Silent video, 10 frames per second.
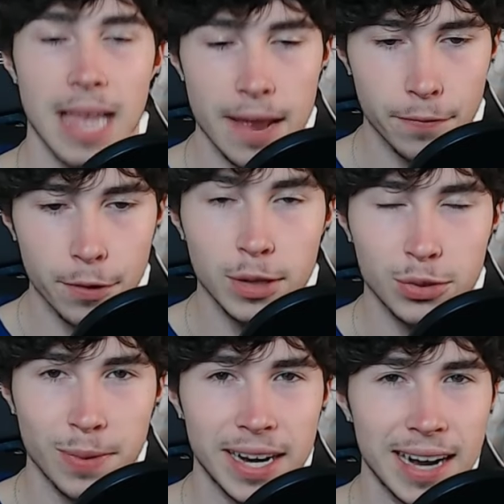And for this
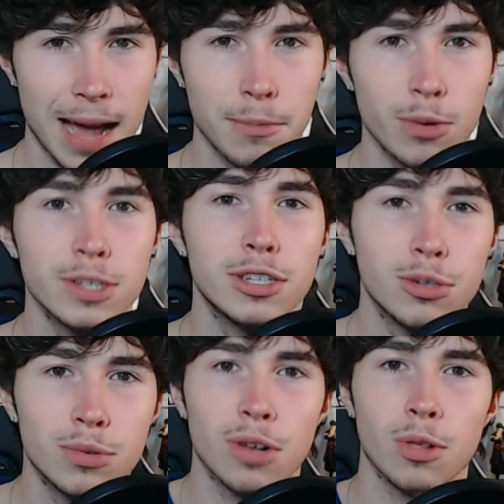rating, I'm going to
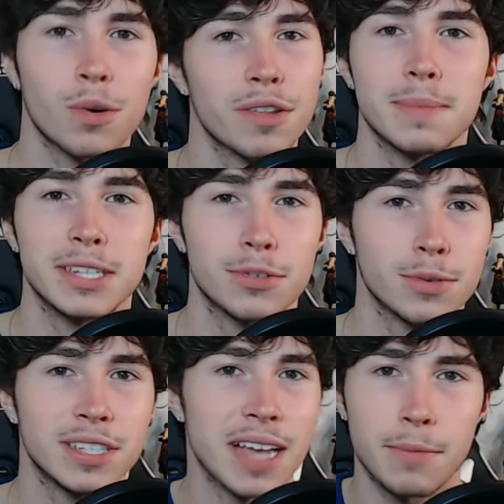use Lord of the
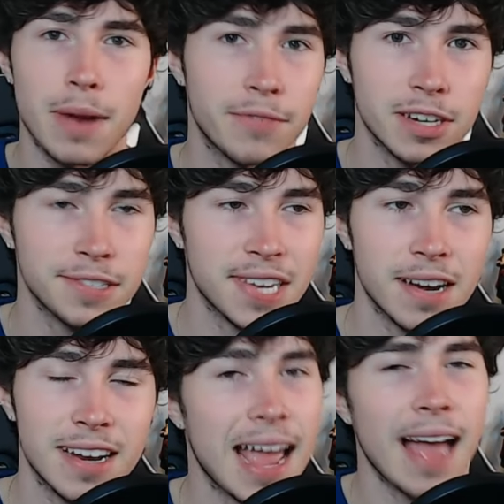Mysteries and Reverend
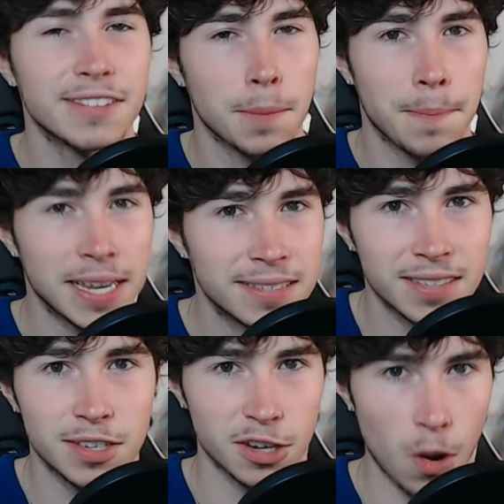Insanity as a basis
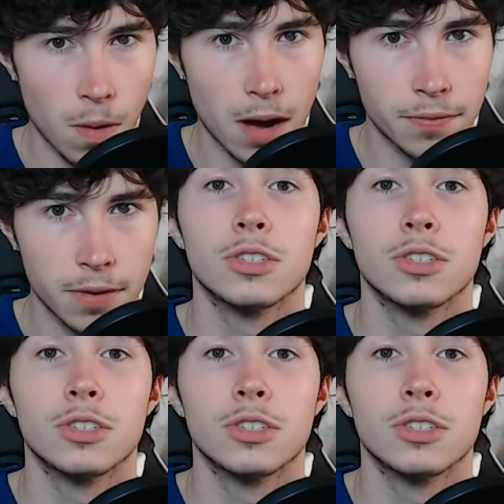to go off of.